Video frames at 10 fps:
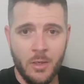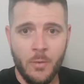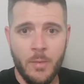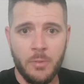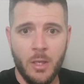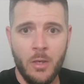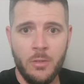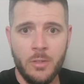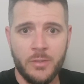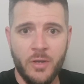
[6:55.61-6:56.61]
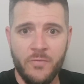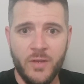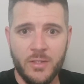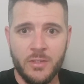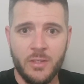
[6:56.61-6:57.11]
comment below, and don't
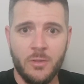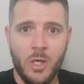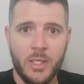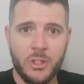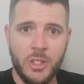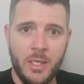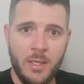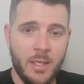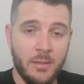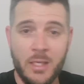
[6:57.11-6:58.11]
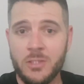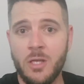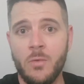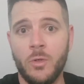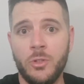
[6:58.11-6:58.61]
forget to like and share, and let us
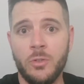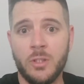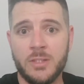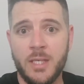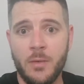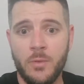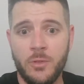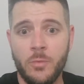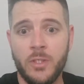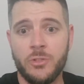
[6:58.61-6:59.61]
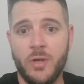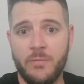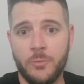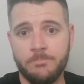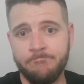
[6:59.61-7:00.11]
know what you like to take with you when you
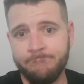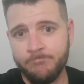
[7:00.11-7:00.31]
travel.